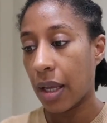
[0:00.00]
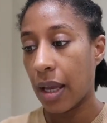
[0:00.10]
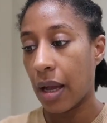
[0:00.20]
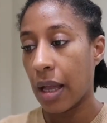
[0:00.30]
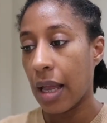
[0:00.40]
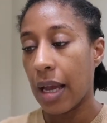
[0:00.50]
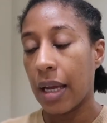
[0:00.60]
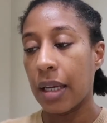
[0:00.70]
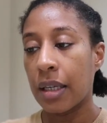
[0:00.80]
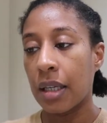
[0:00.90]
yeah,
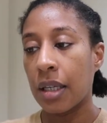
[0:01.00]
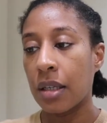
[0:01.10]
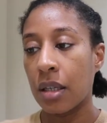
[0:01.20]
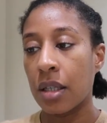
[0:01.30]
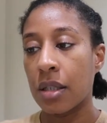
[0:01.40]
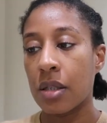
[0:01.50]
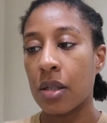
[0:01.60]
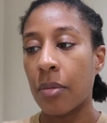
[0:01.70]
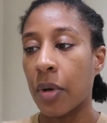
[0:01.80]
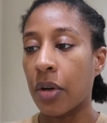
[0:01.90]
in
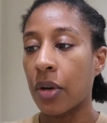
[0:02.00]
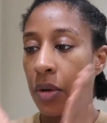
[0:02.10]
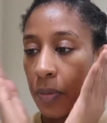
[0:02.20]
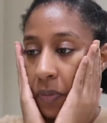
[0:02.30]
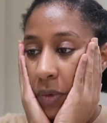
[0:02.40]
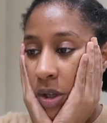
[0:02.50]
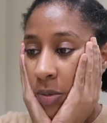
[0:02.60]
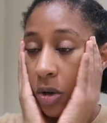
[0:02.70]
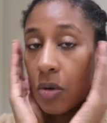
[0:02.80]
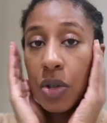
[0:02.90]
summer,
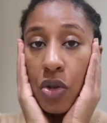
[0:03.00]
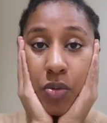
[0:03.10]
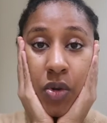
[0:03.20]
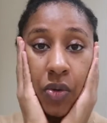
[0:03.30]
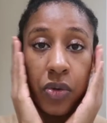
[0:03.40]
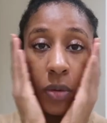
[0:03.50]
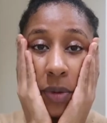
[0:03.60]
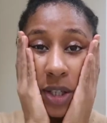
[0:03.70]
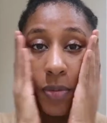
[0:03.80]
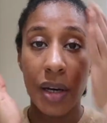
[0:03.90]
I'm going to move from
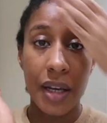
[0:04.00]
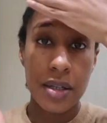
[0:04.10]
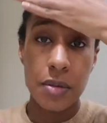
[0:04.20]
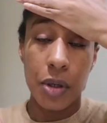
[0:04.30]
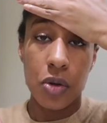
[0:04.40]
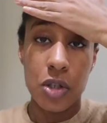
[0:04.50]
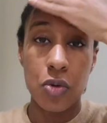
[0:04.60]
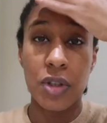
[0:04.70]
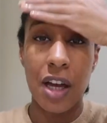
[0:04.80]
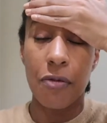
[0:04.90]
this place because it
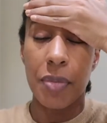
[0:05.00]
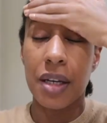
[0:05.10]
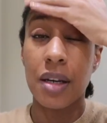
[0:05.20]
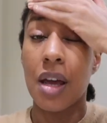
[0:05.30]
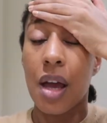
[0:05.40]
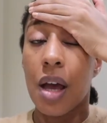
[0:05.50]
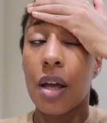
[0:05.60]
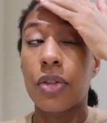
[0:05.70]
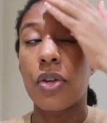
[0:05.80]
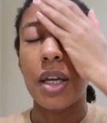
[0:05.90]
would have been
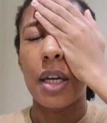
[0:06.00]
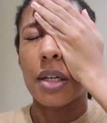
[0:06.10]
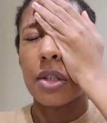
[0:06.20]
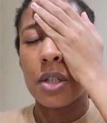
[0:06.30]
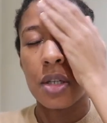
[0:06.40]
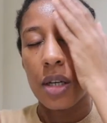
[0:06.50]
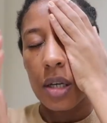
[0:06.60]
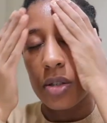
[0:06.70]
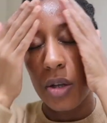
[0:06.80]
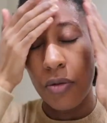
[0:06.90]
3 years.
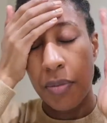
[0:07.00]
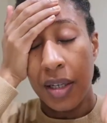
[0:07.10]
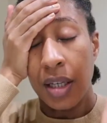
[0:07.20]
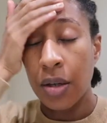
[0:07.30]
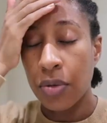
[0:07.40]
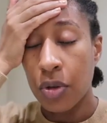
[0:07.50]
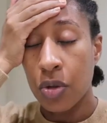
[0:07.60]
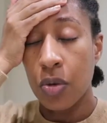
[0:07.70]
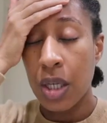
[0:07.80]
So I've been here for 2.5